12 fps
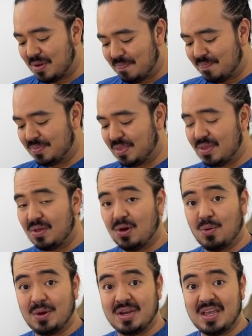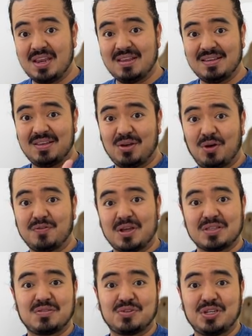But all we need,
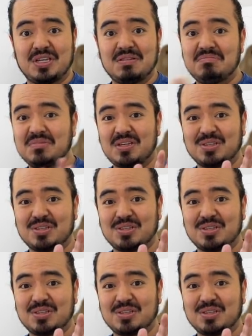offcuts of chicken,